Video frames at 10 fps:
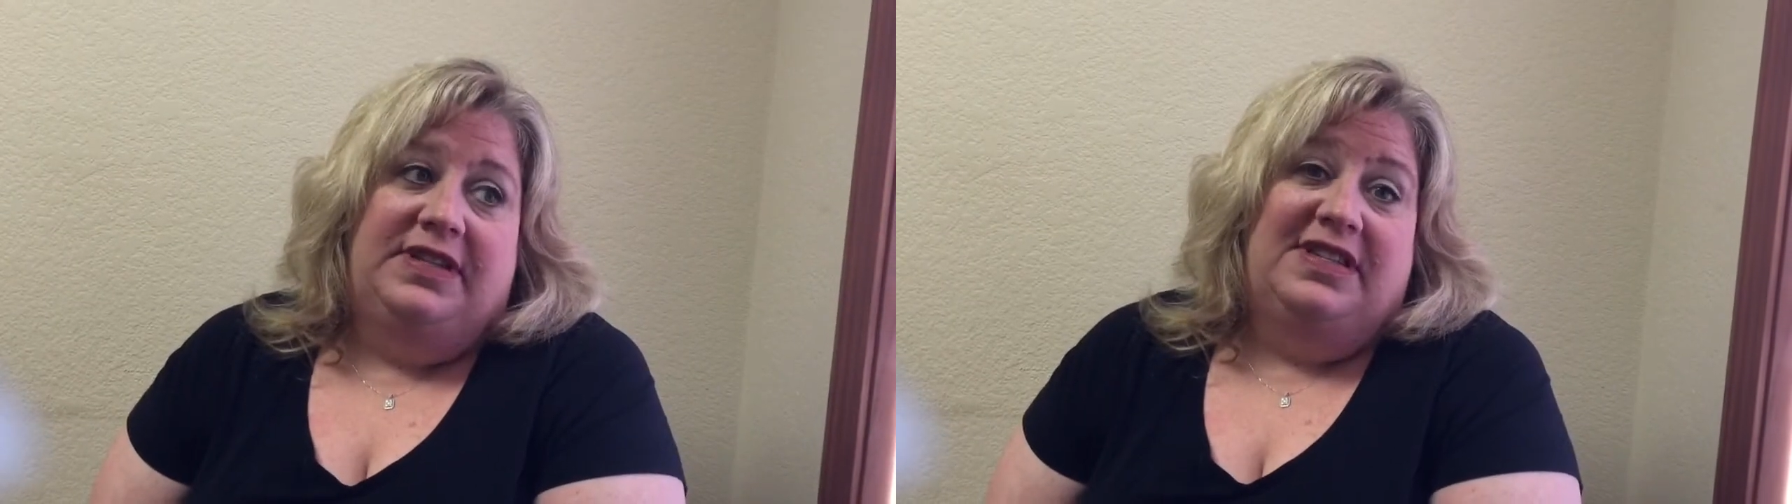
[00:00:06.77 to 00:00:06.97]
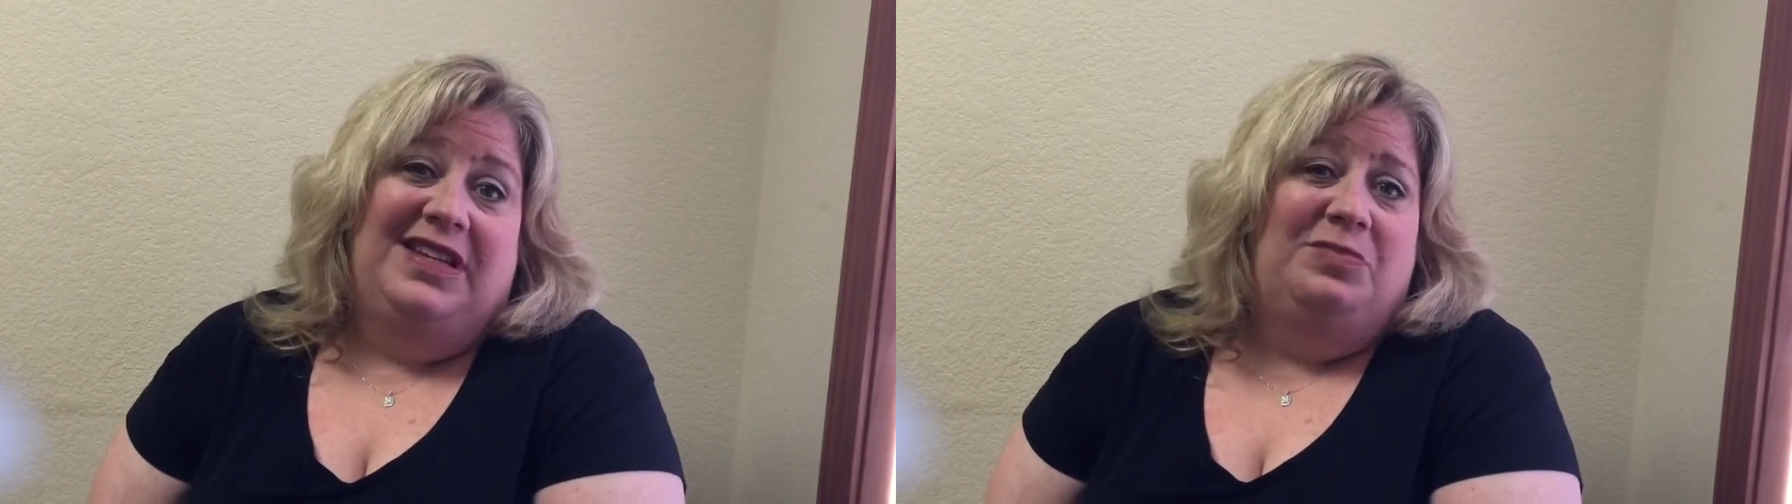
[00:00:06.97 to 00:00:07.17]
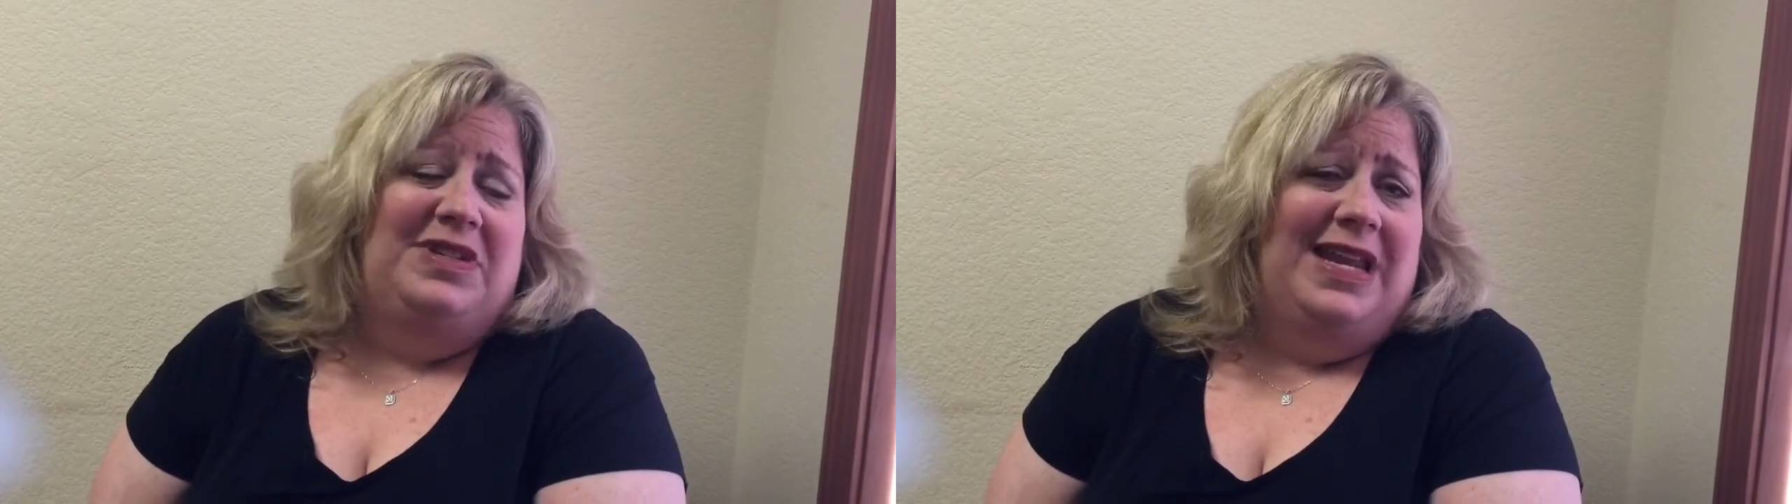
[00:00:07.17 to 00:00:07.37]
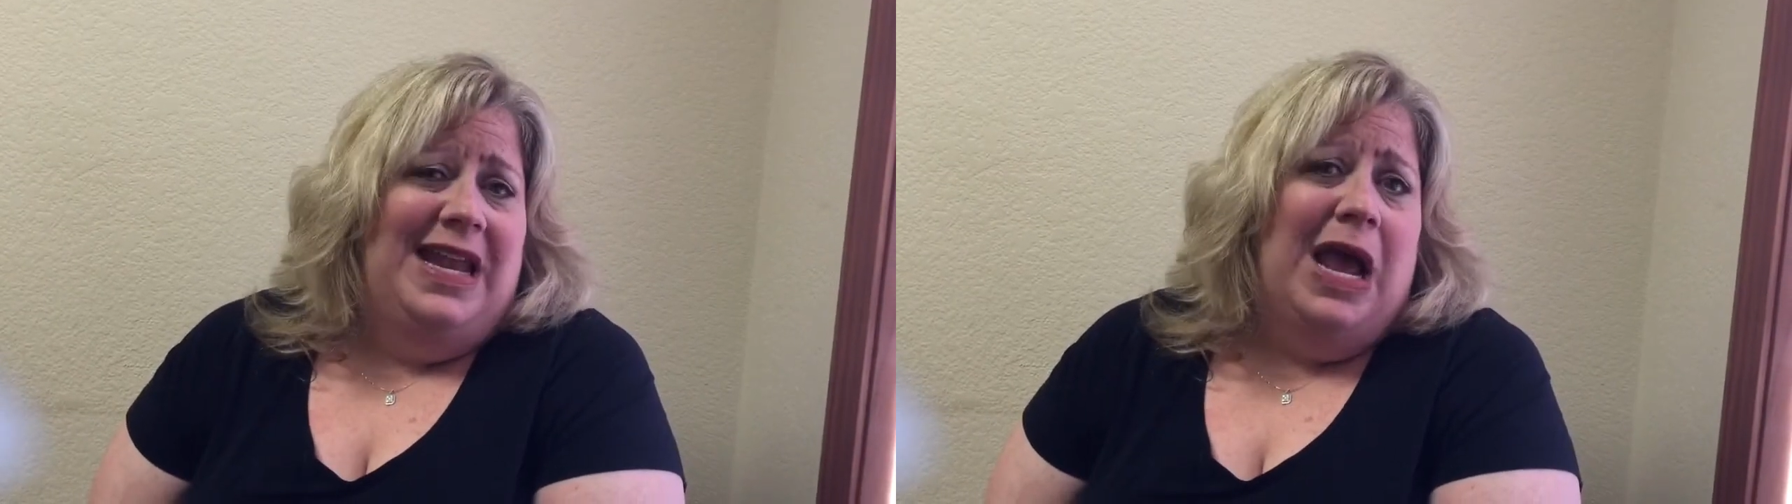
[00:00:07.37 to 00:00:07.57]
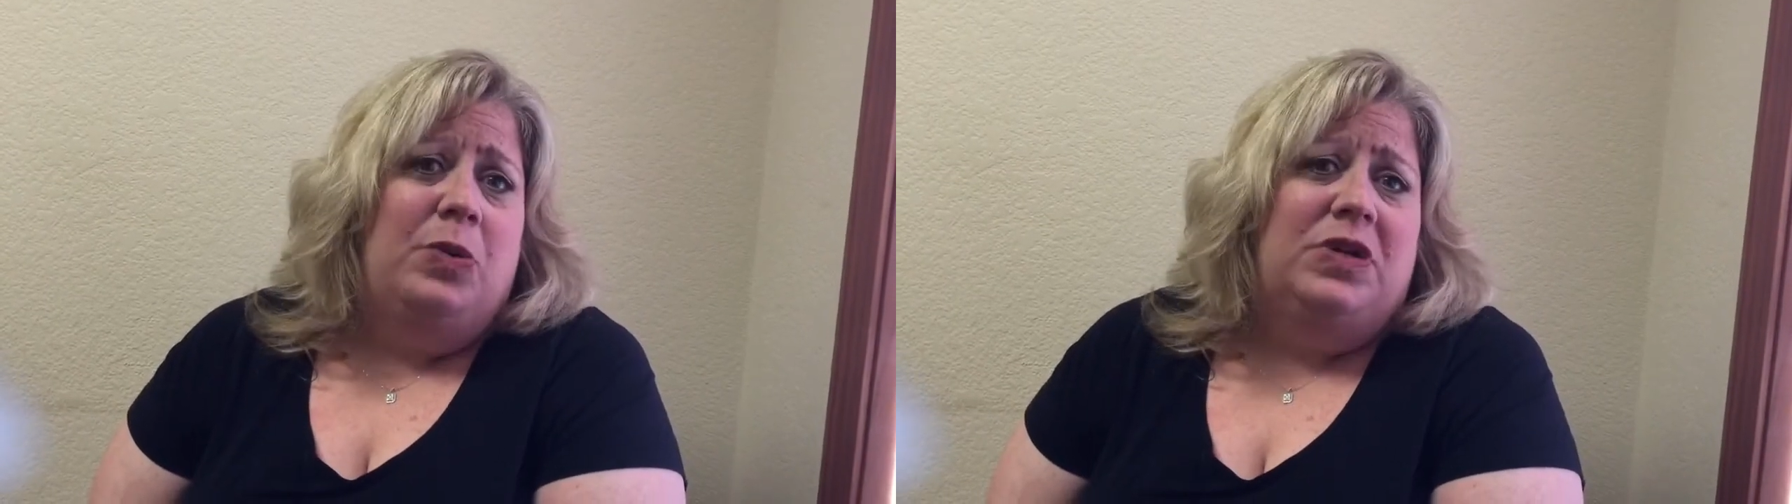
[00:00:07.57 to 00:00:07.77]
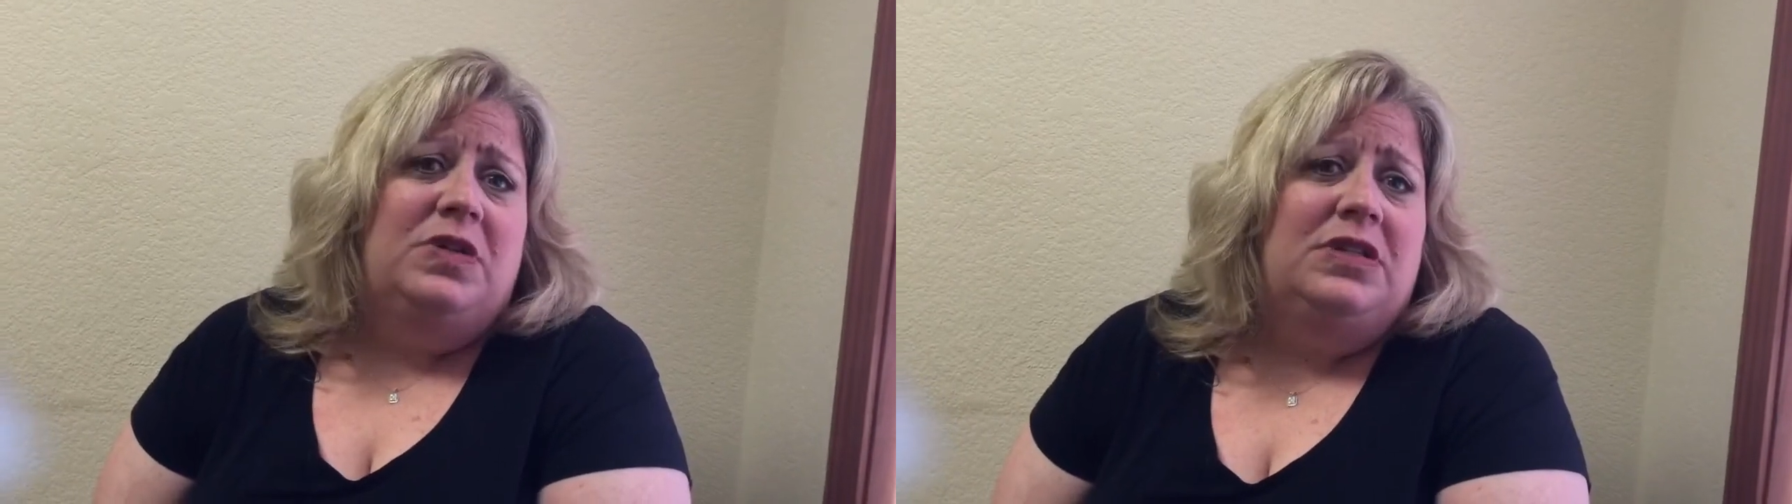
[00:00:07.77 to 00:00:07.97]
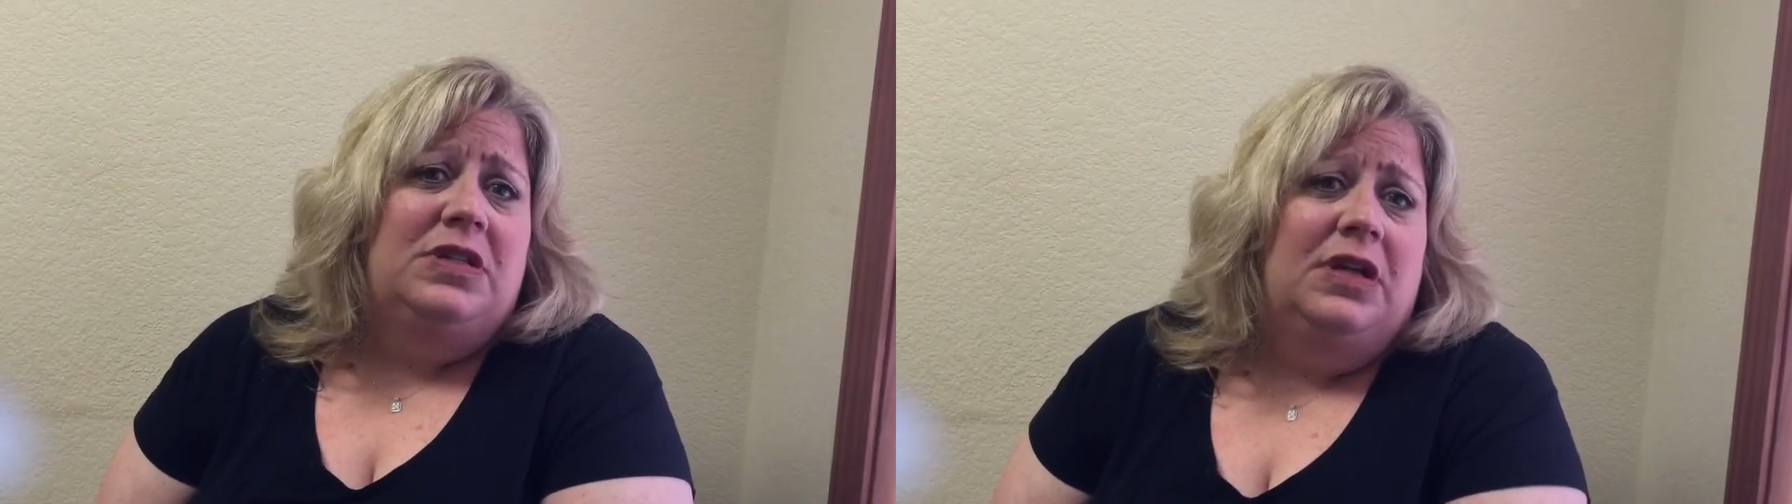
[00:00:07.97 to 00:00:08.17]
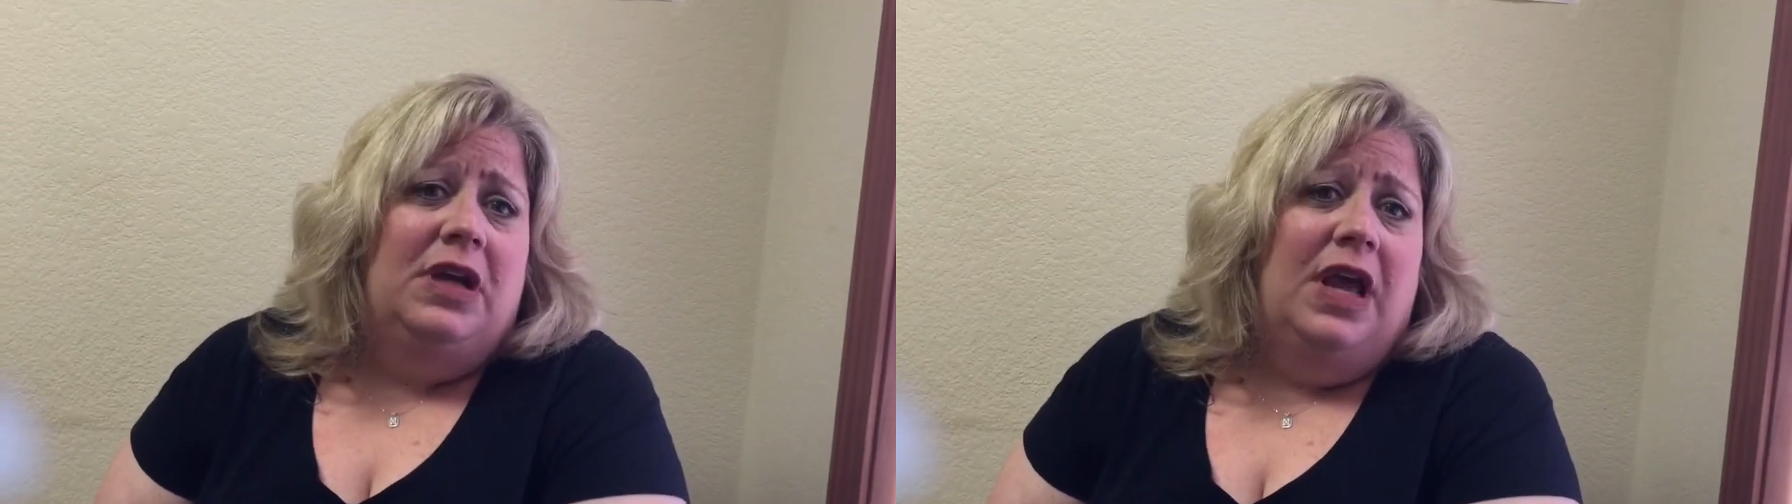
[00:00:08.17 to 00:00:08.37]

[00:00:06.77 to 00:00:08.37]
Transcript: sleep 10 hours